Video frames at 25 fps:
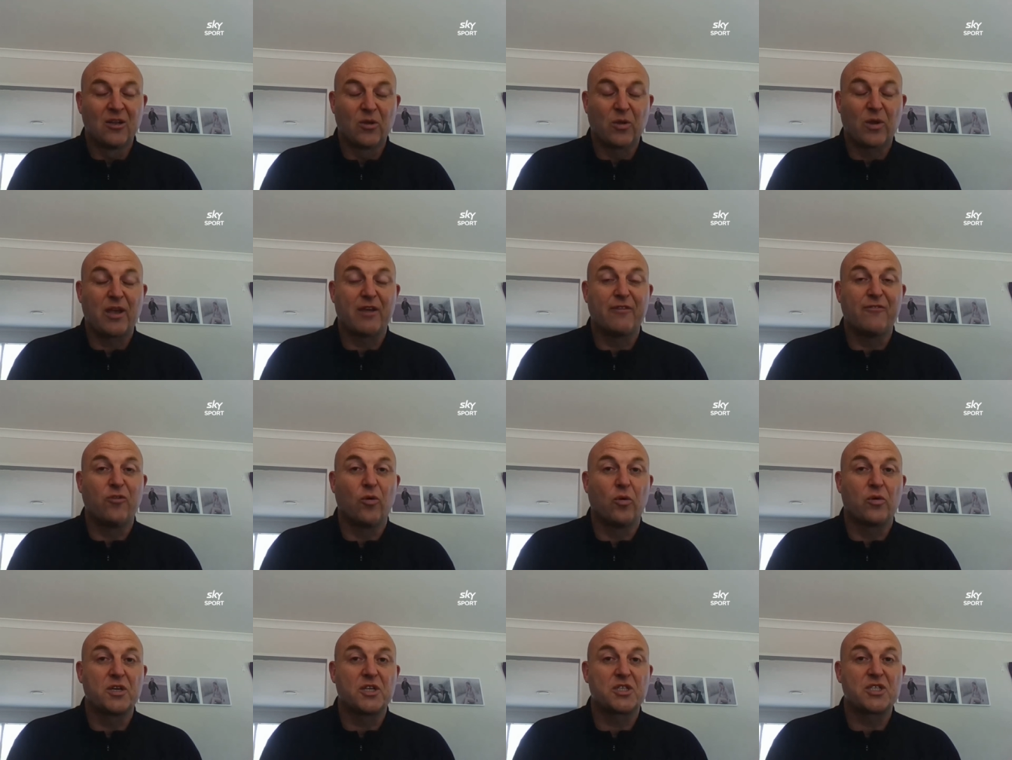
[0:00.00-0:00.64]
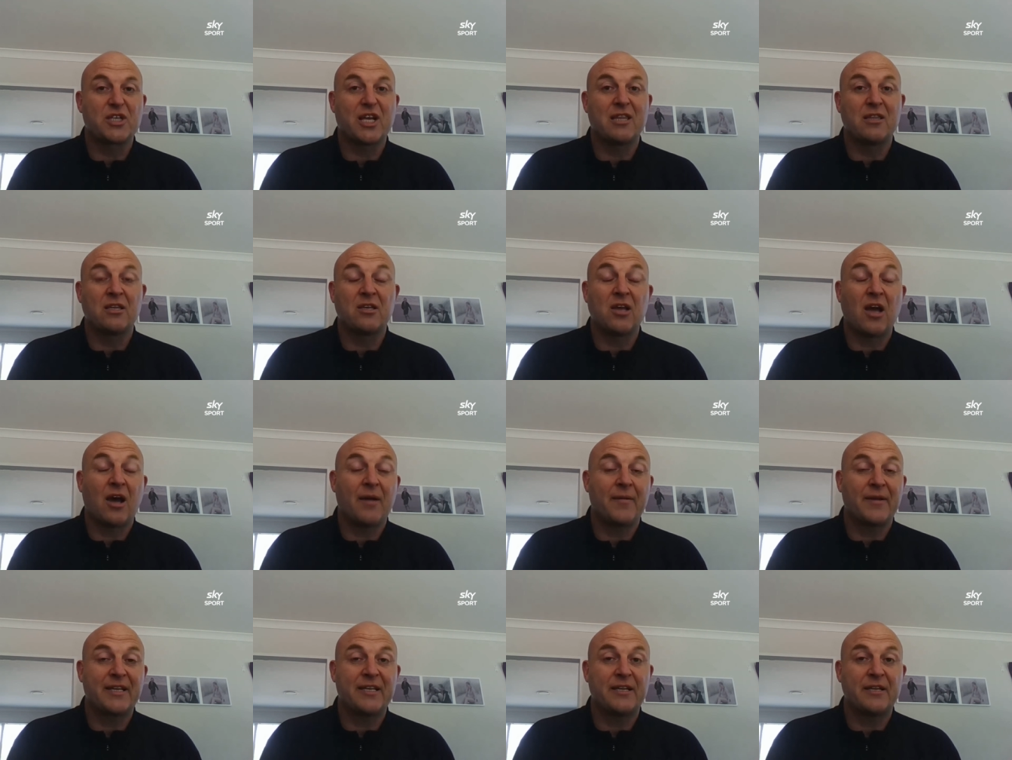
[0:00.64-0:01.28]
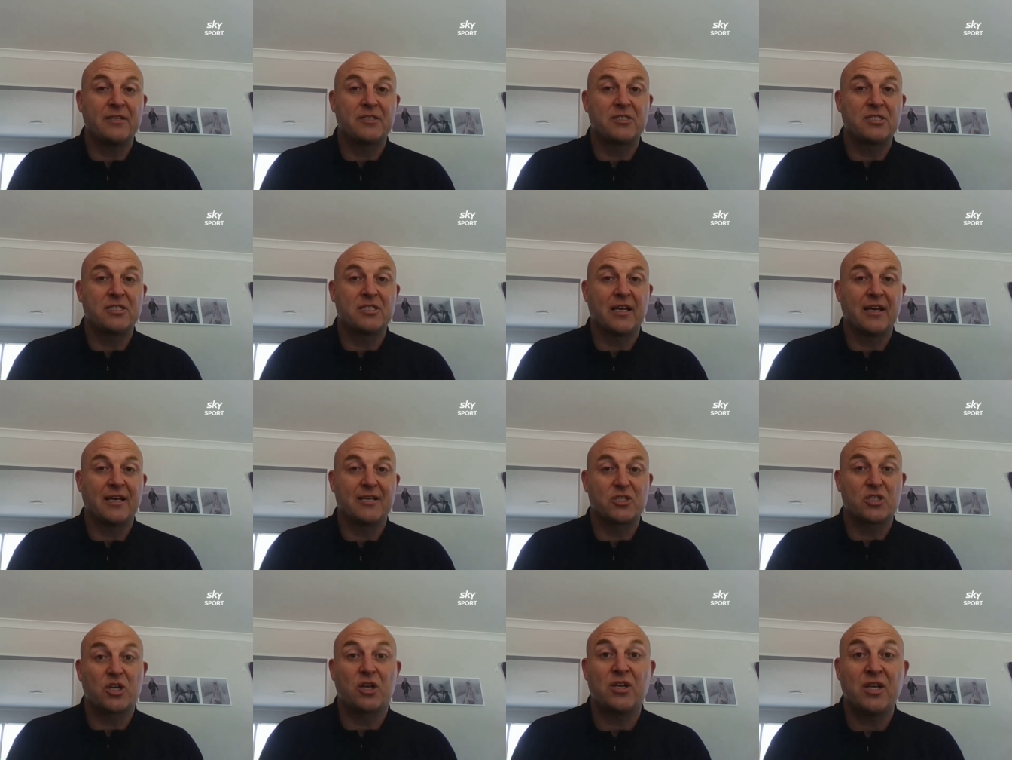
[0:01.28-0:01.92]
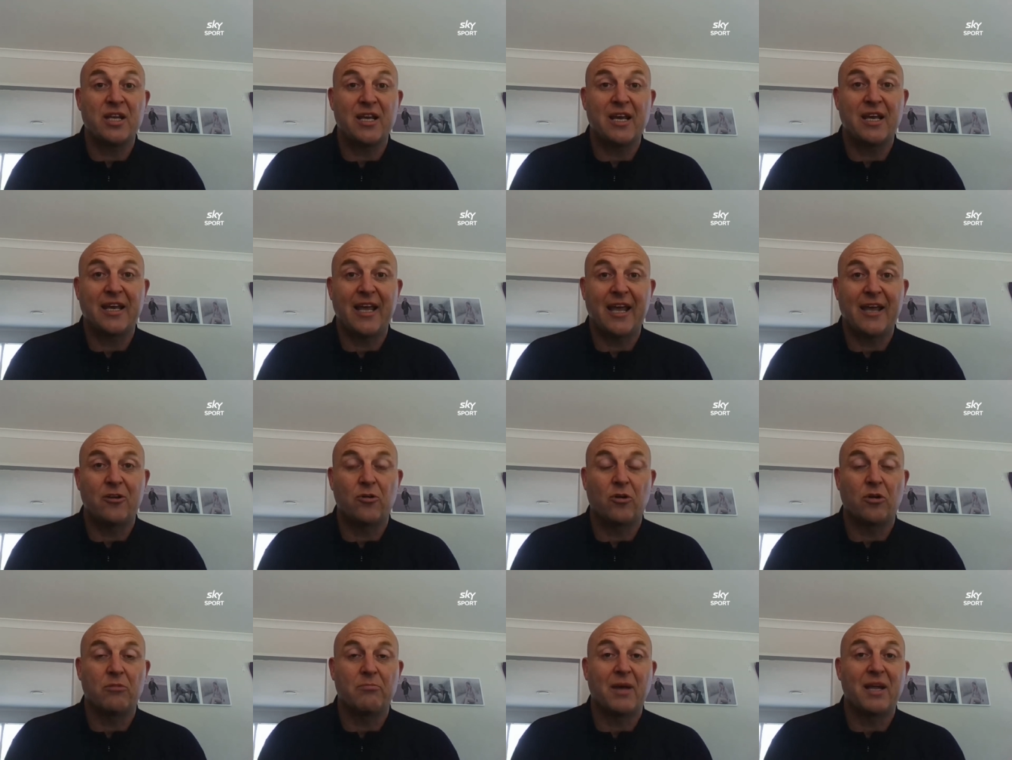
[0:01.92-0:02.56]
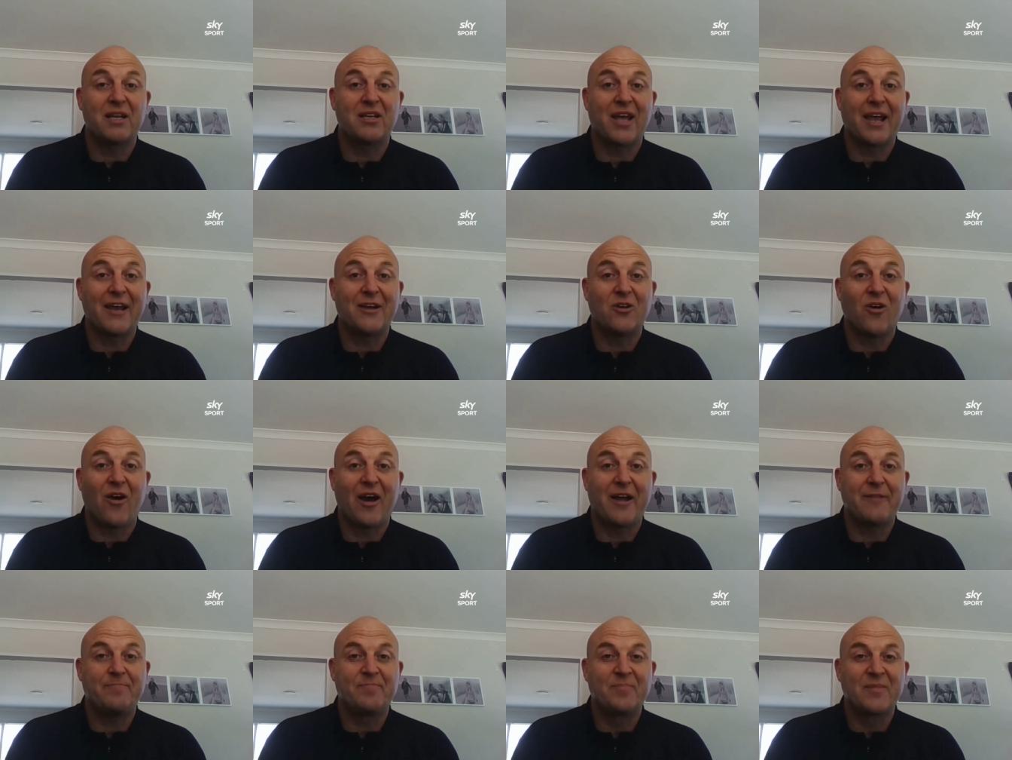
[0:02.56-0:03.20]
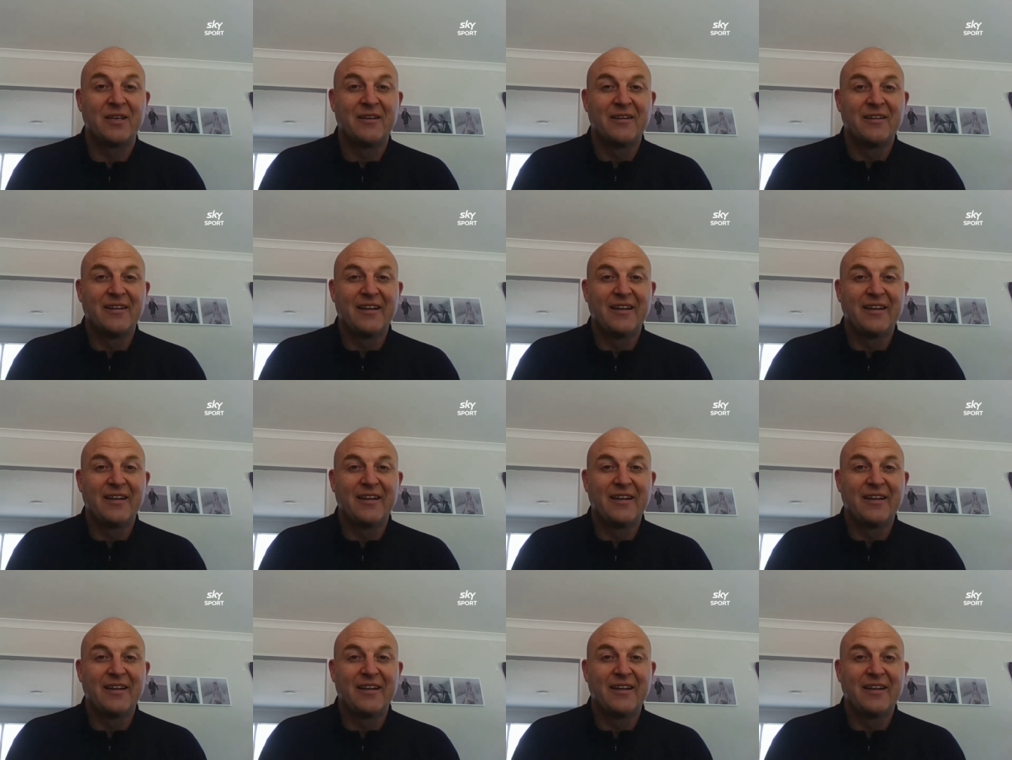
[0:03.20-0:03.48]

Looking forward to seeing them go against uh, Sydney again on Monday night,